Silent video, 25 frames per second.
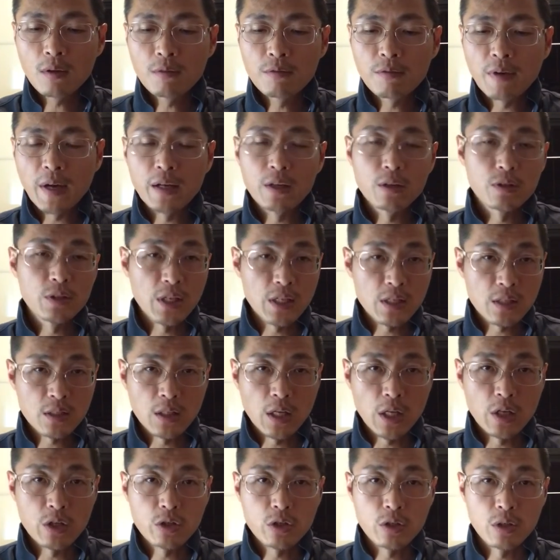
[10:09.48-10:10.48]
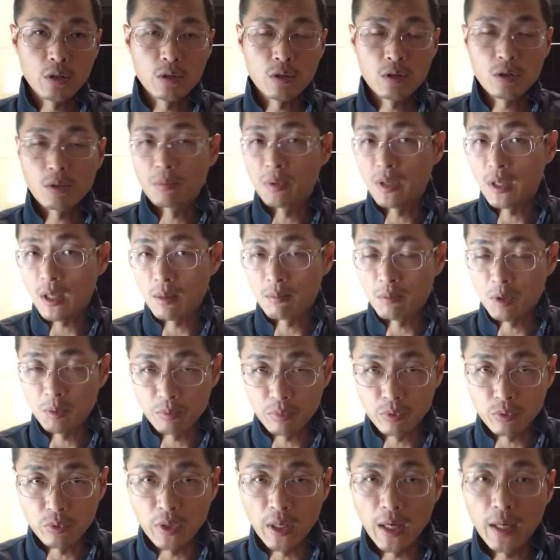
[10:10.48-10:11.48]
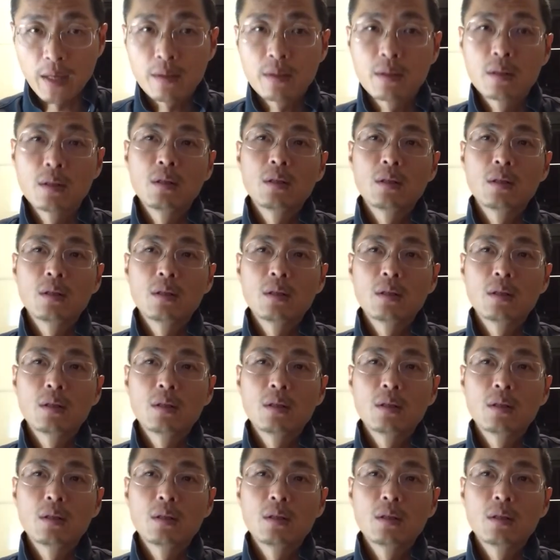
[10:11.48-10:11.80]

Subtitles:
final destination to become a Buddha.